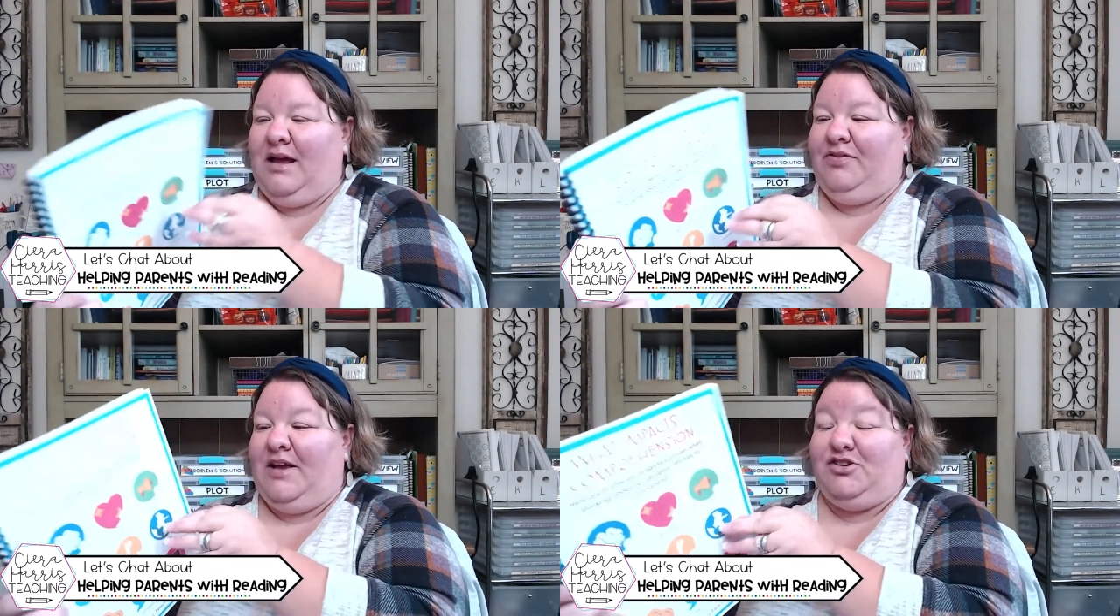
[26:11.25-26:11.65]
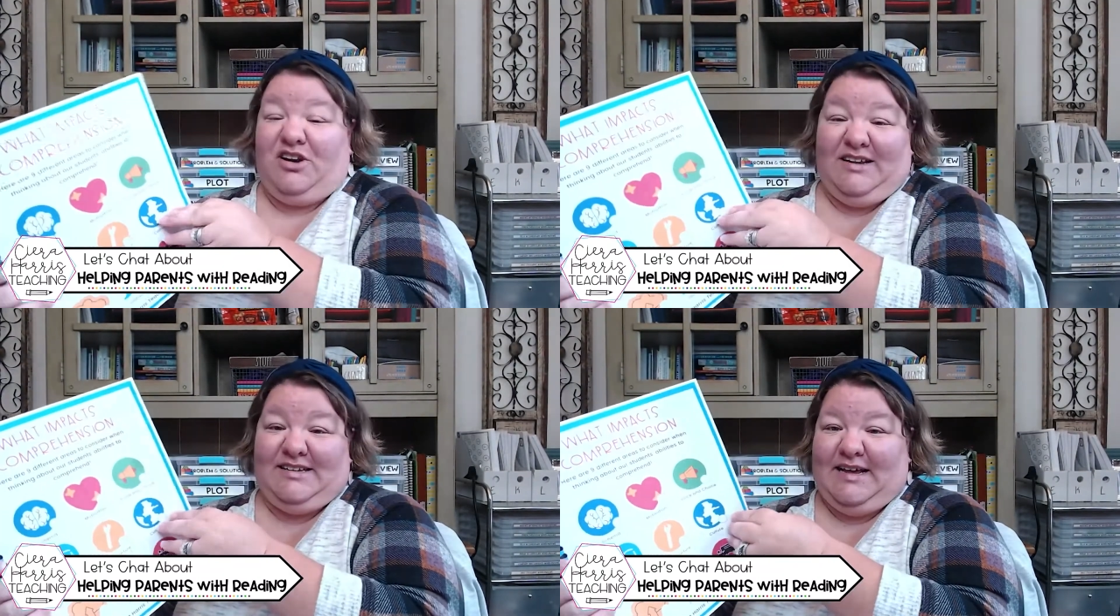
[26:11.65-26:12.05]
and things are
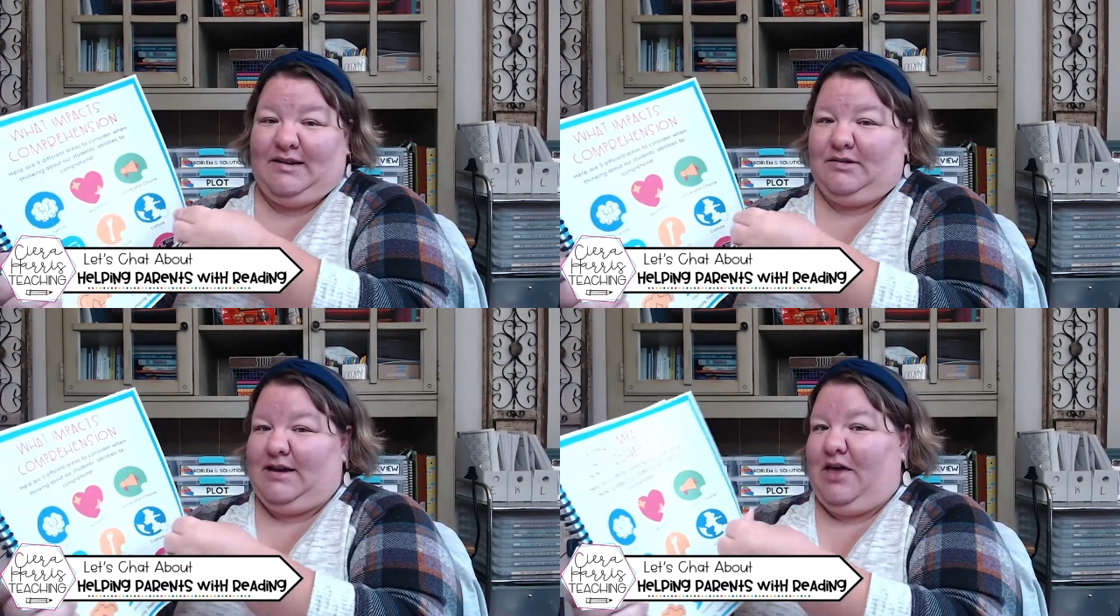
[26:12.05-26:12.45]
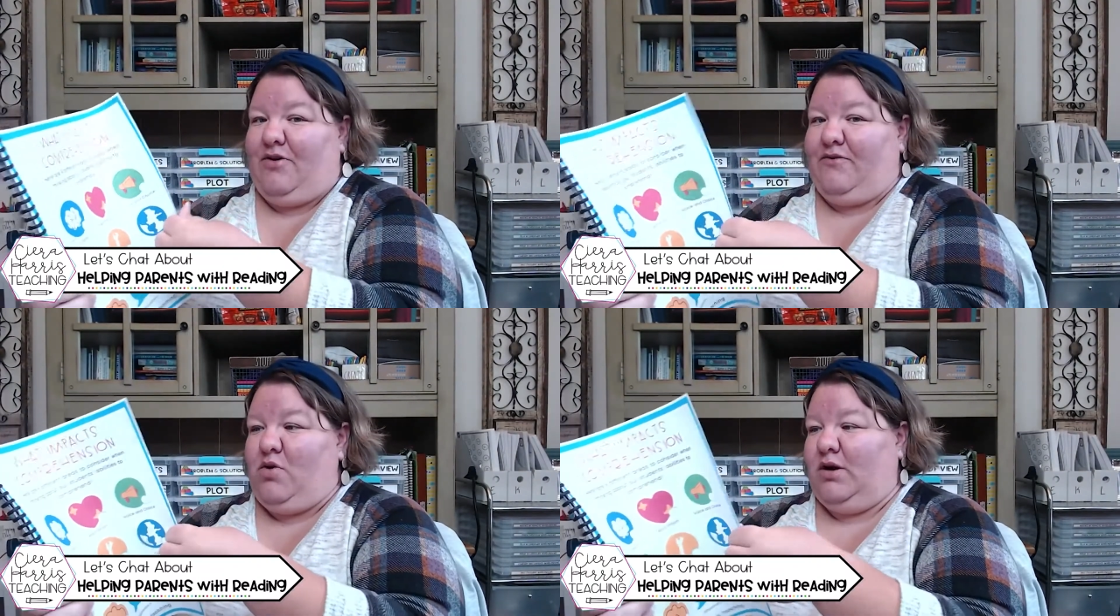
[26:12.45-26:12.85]
going to stick
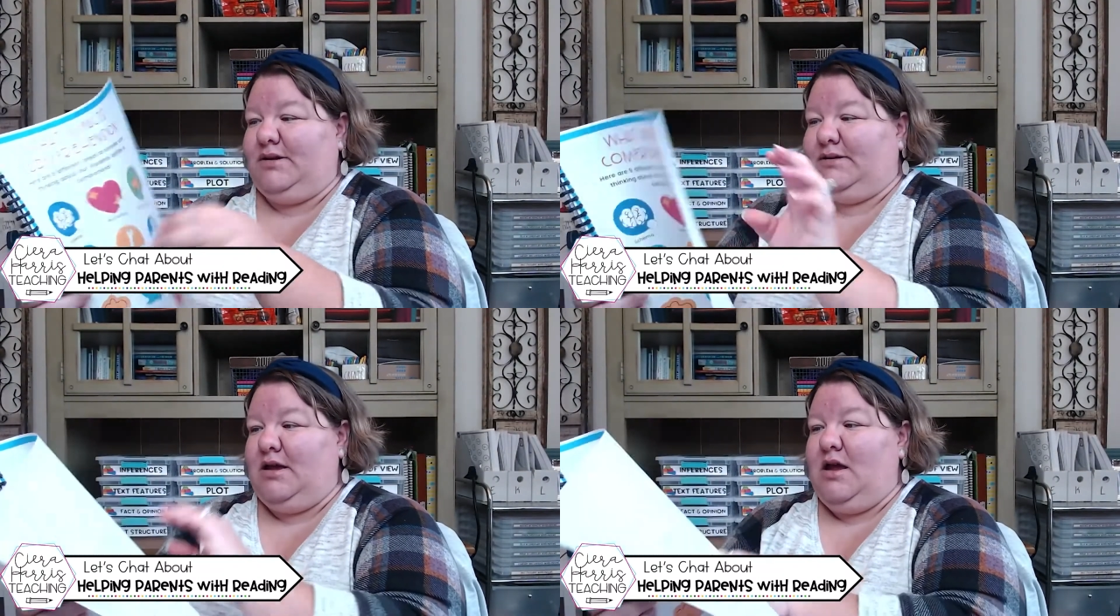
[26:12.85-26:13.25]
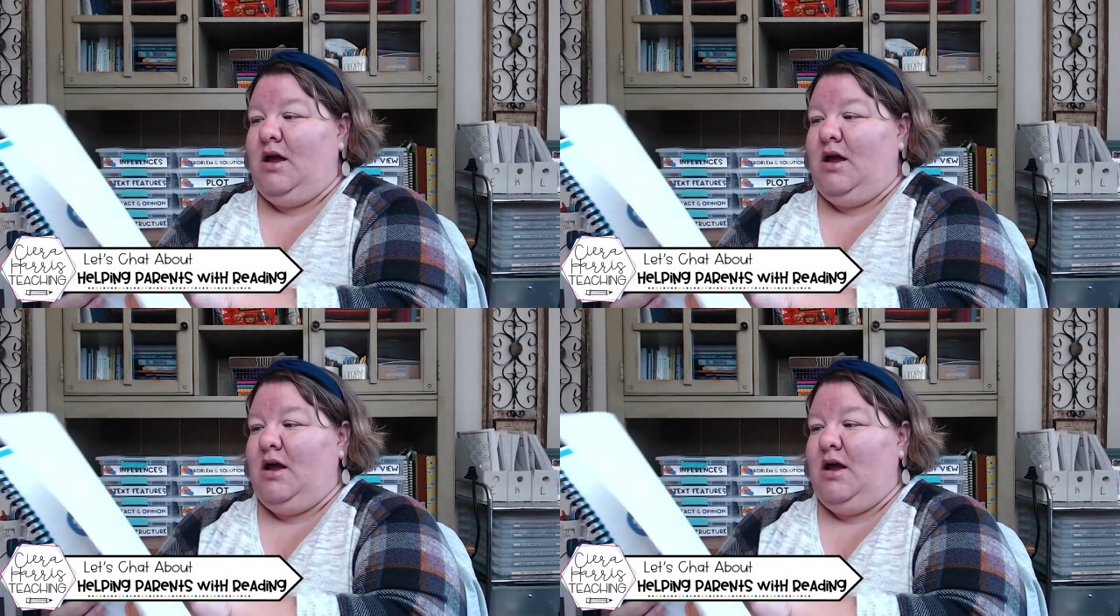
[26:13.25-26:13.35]
together, of course.